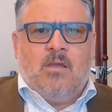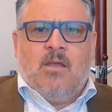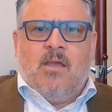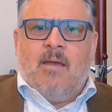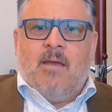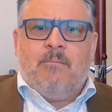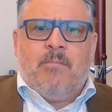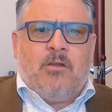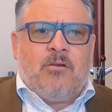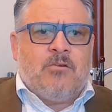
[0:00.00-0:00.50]

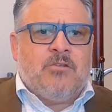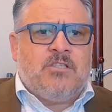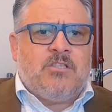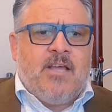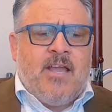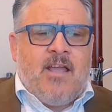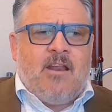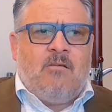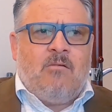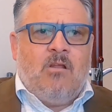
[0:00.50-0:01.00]
because
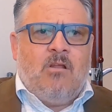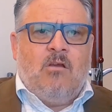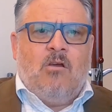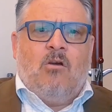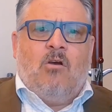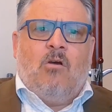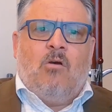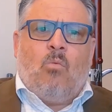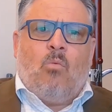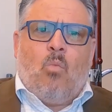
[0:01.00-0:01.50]
then
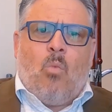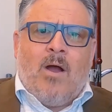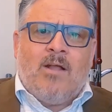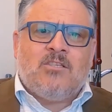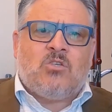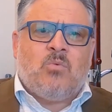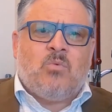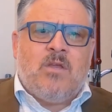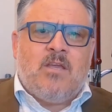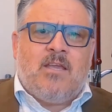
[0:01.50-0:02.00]

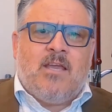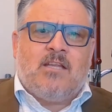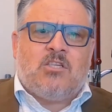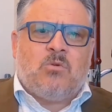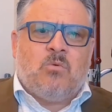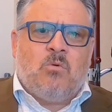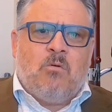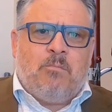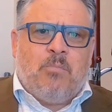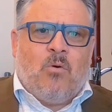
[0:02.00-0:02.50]
once we get
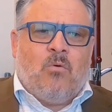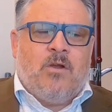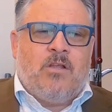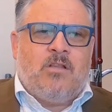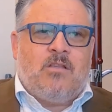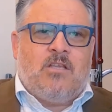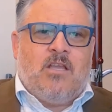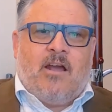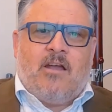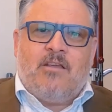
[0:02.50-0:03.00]
to a
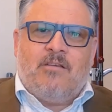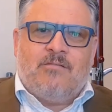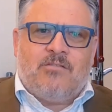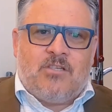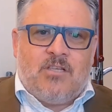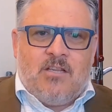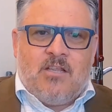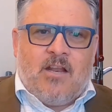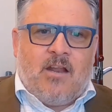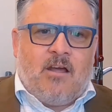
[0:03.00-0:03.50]
point, you've
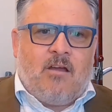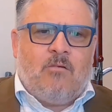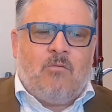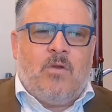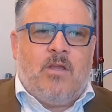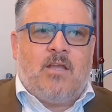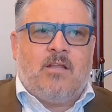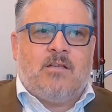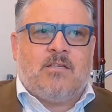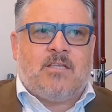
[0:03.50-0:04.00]
seen,
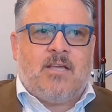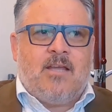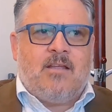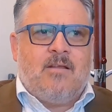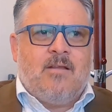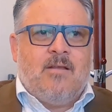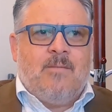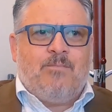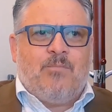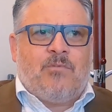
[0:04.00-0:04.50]
we can take
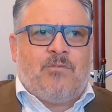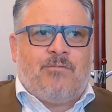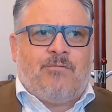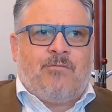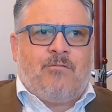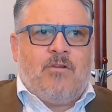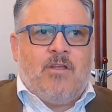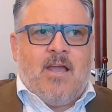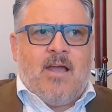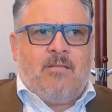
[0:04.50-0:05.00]

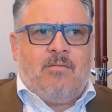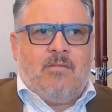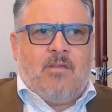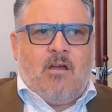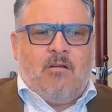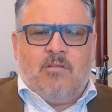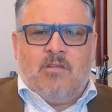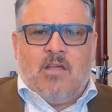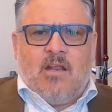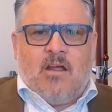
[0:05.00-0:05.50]

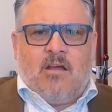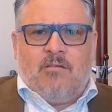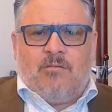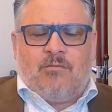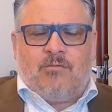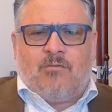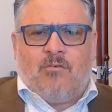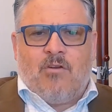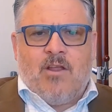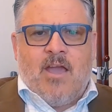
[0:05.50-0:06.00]

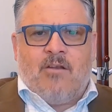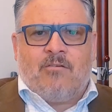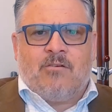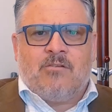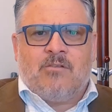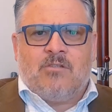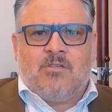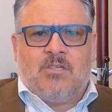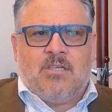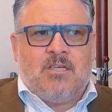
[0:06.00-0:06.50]

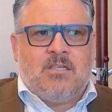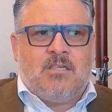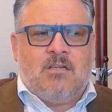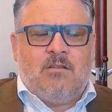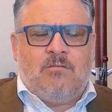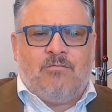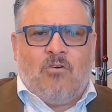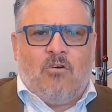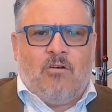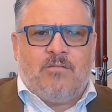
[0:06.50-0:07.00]

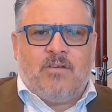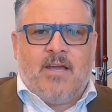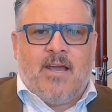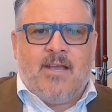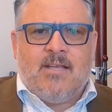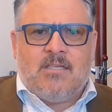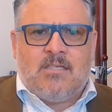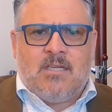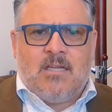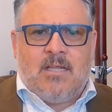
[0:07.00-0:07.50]
365
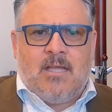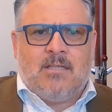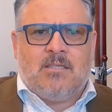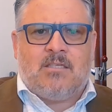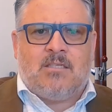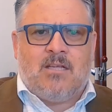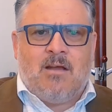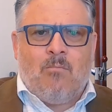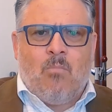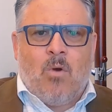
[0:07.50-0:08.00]
days to get
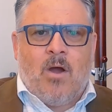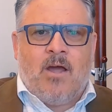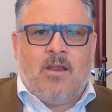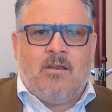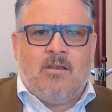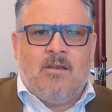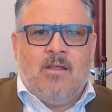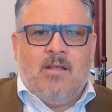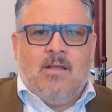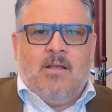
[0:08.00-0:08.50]

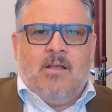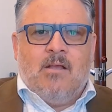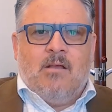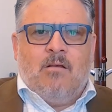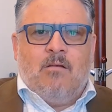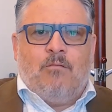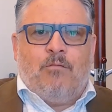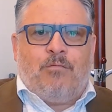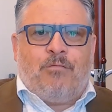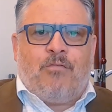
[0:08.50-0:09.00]
someone
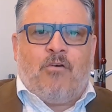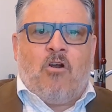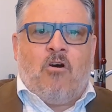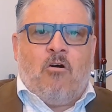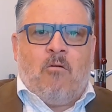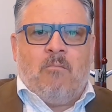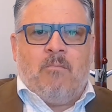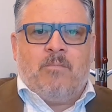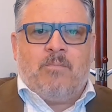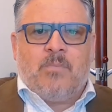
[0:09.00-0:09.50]

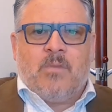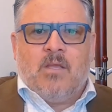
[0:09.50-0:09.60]
from